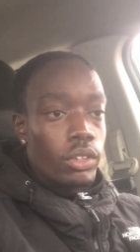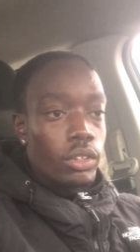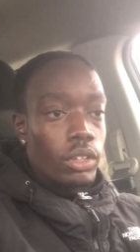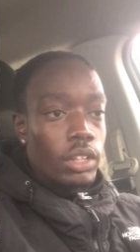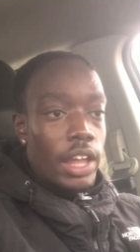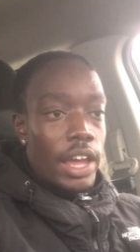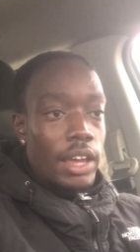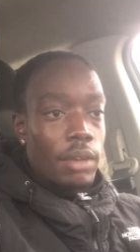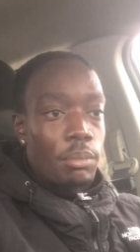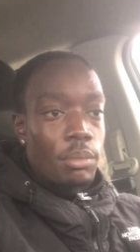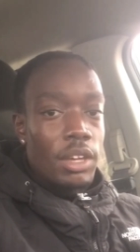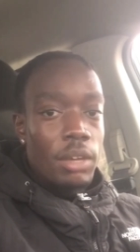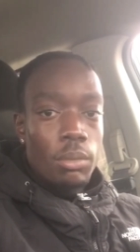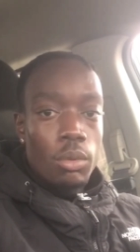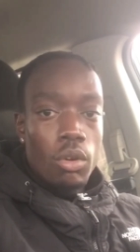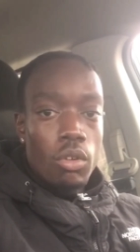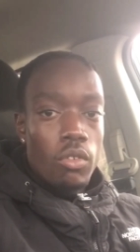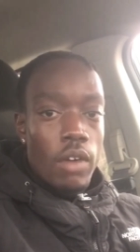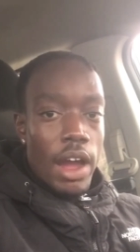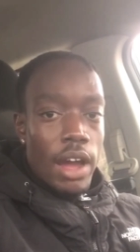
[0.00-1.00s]
like
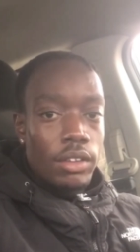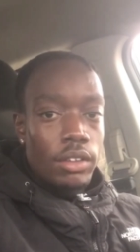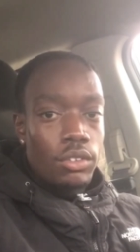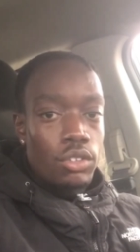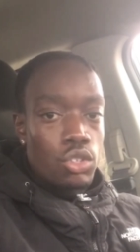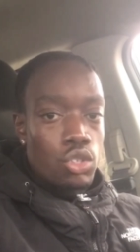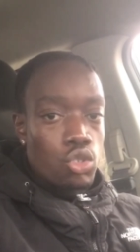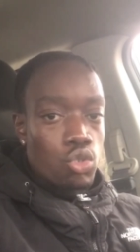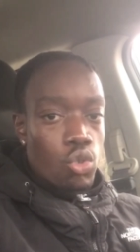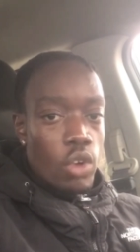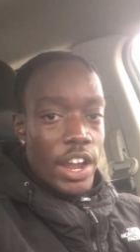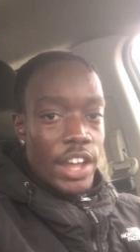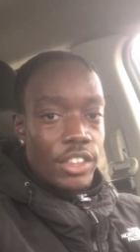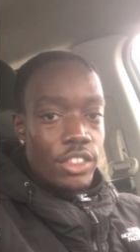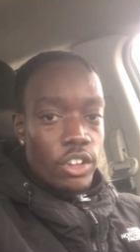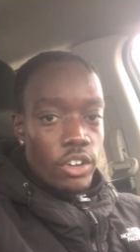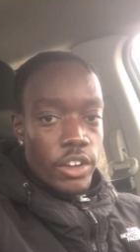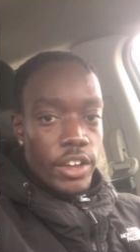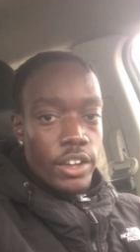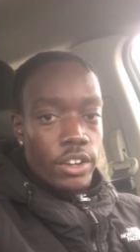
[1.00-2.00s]
people around them to drain
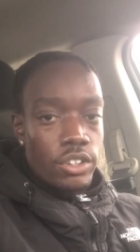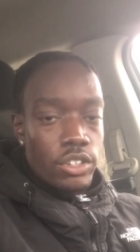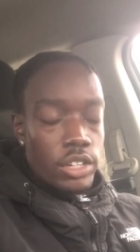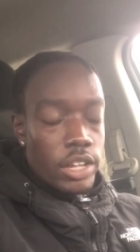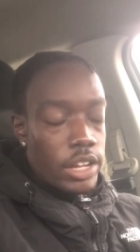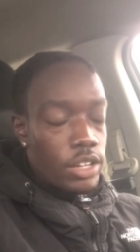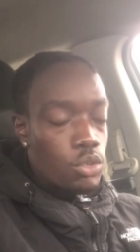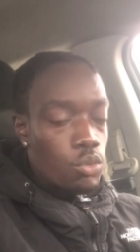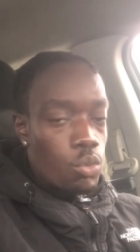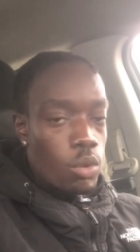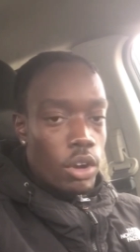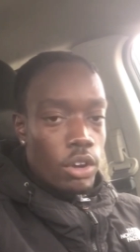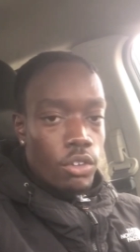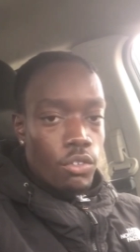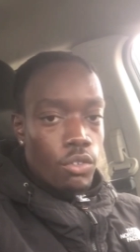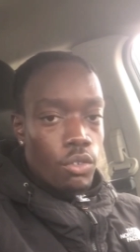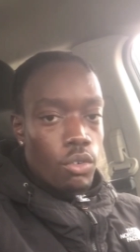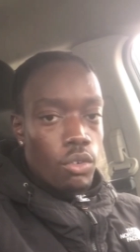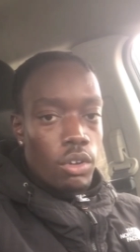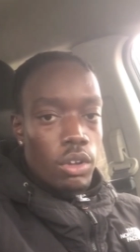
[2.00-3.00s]
their energy that's
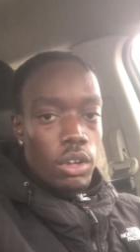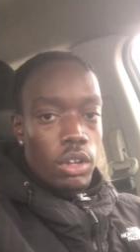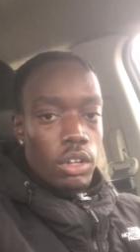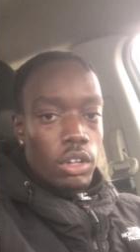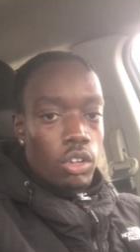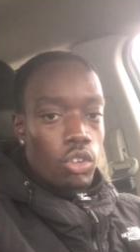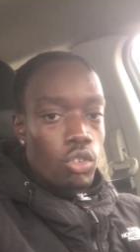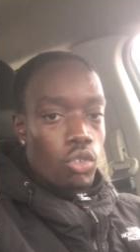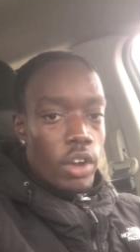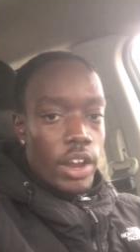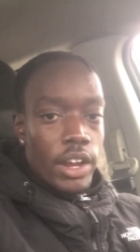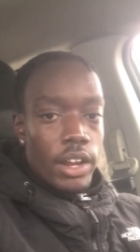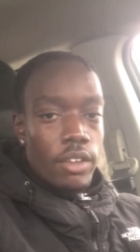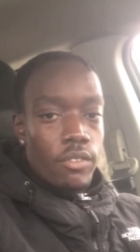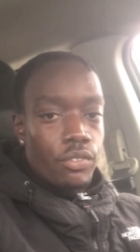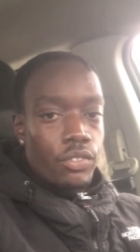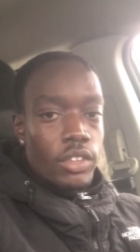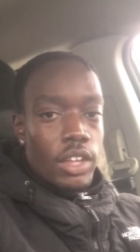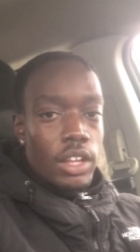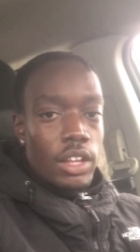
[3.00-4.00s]
wonderful great
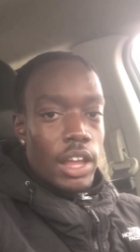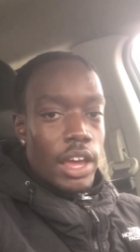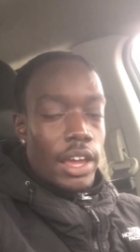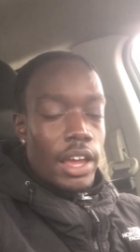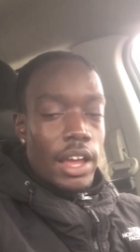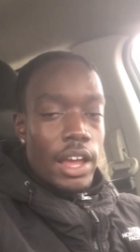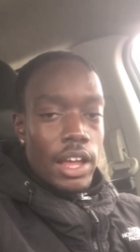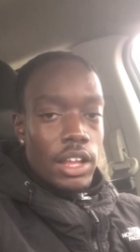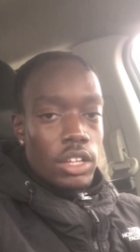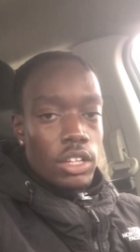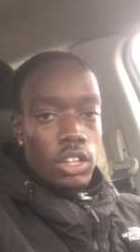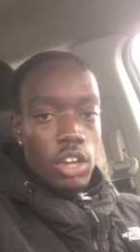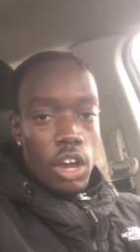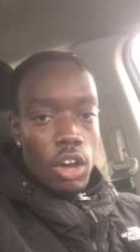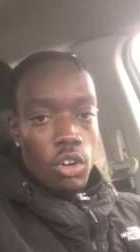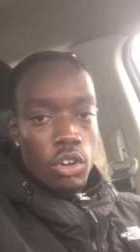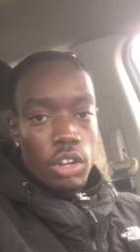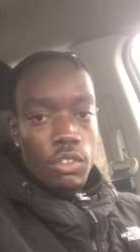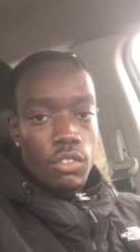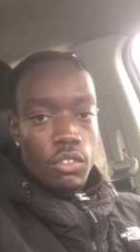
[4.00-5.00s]
like y'all
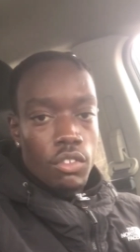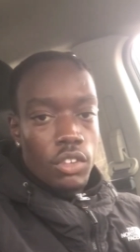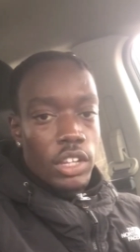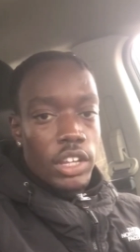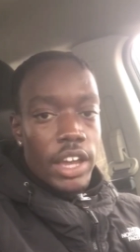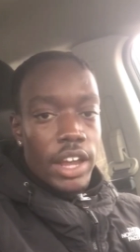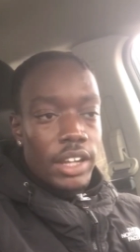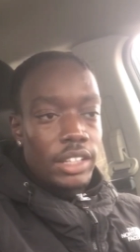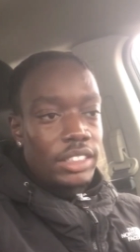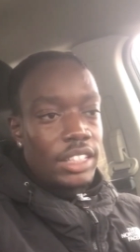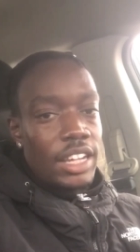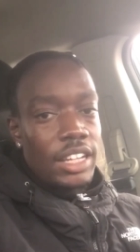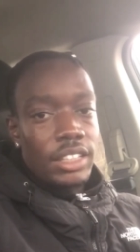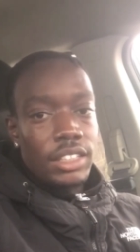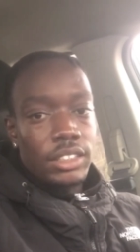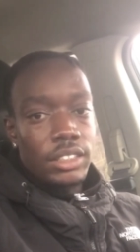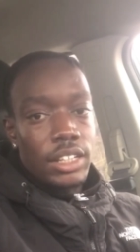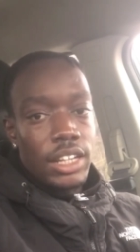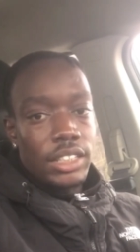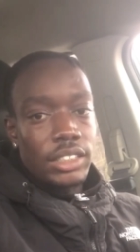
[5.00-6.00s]
don't even really got to take
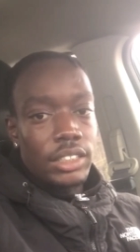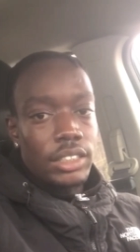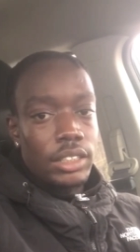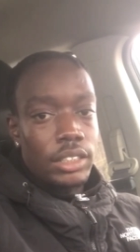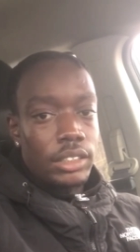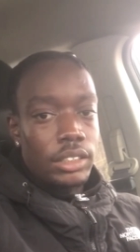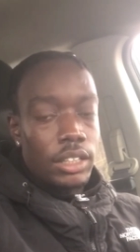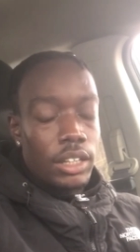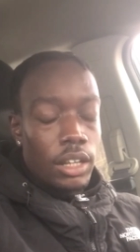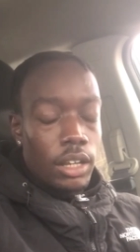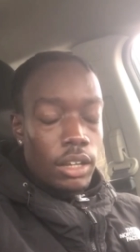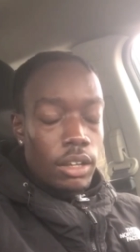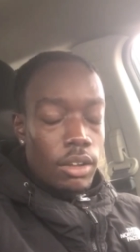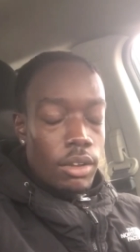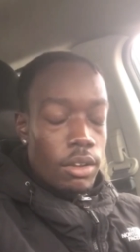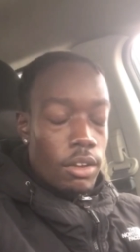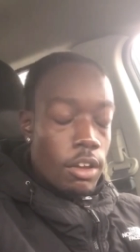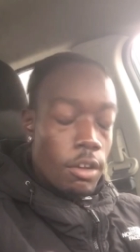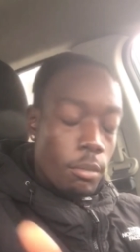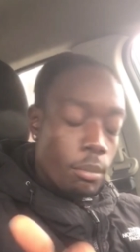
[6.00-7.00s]
this lesson in today
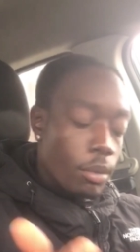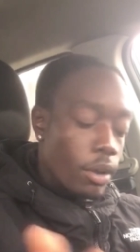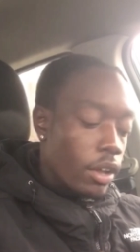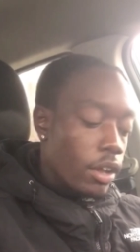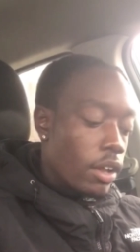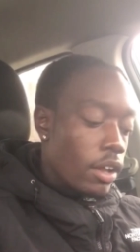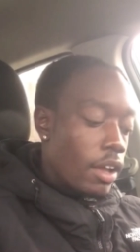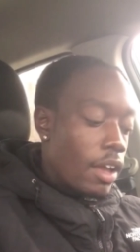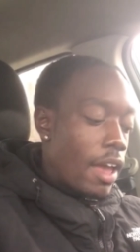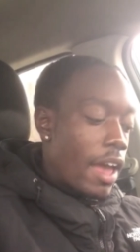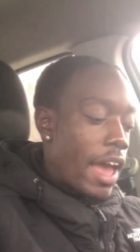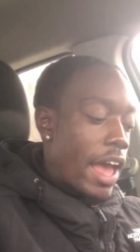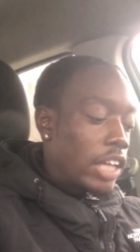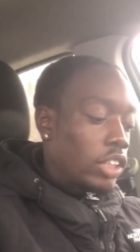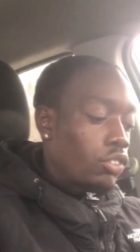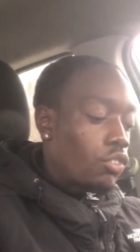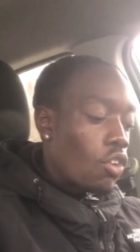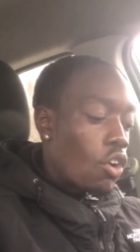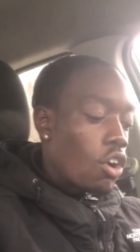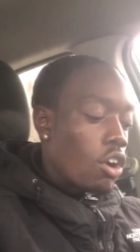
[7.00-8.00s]
but as
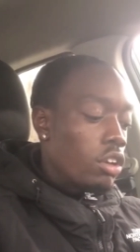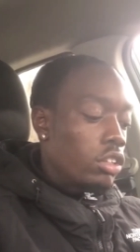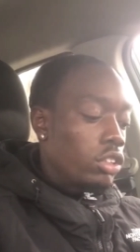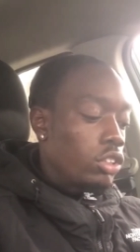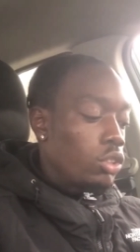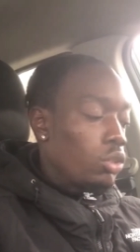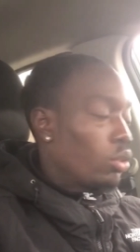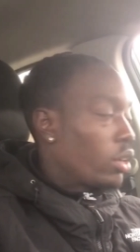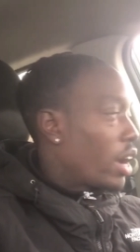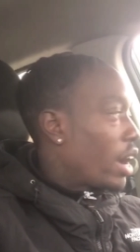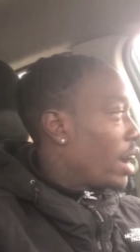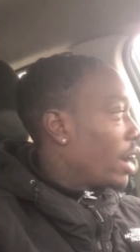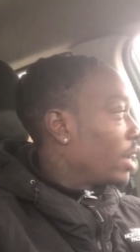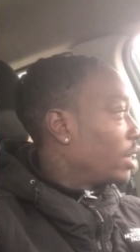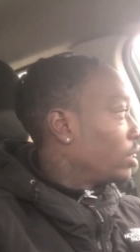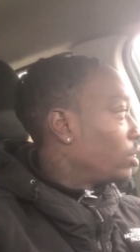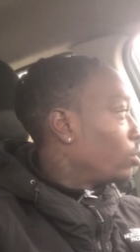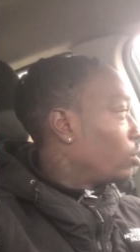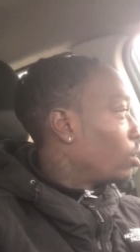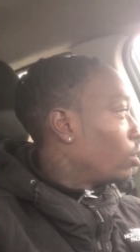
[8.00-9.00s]
far as you
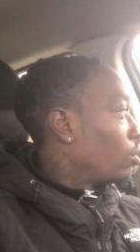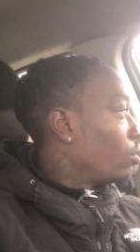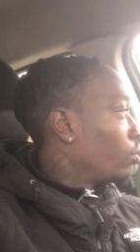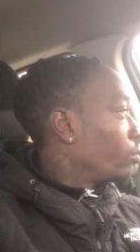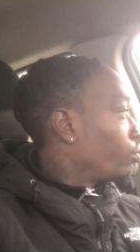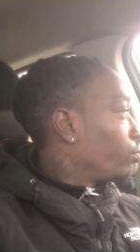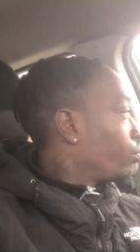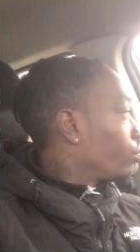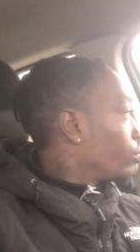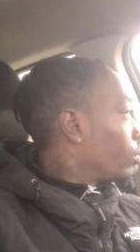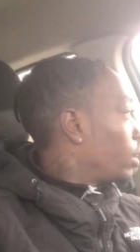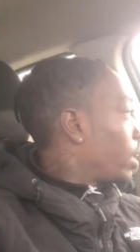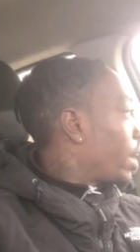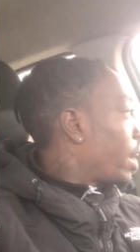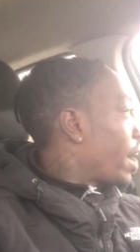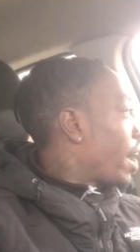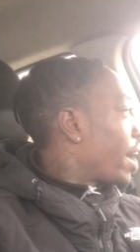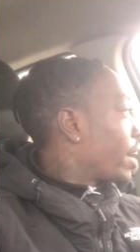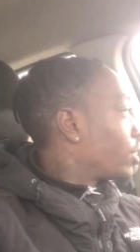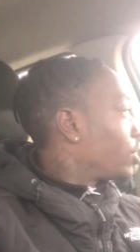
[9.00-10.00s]
guys you know that
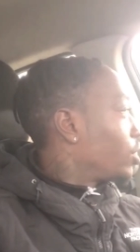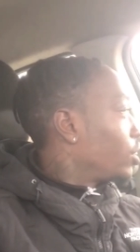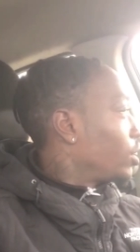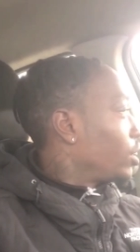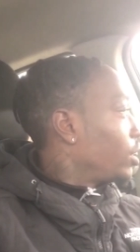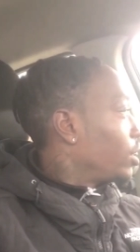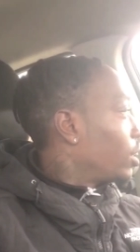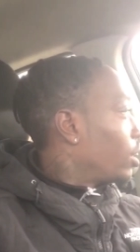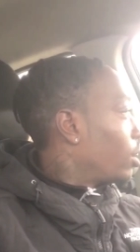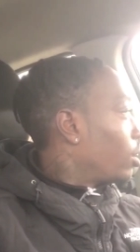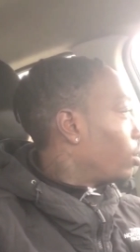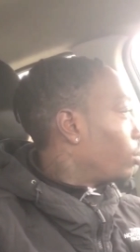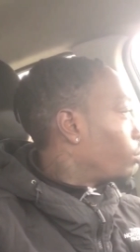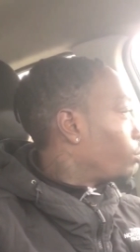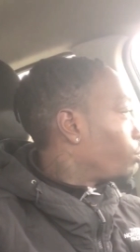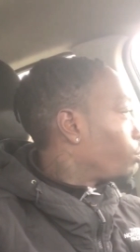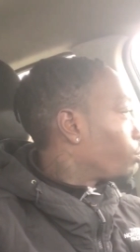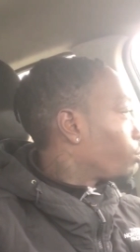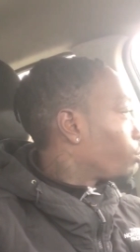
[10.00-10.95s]
actually um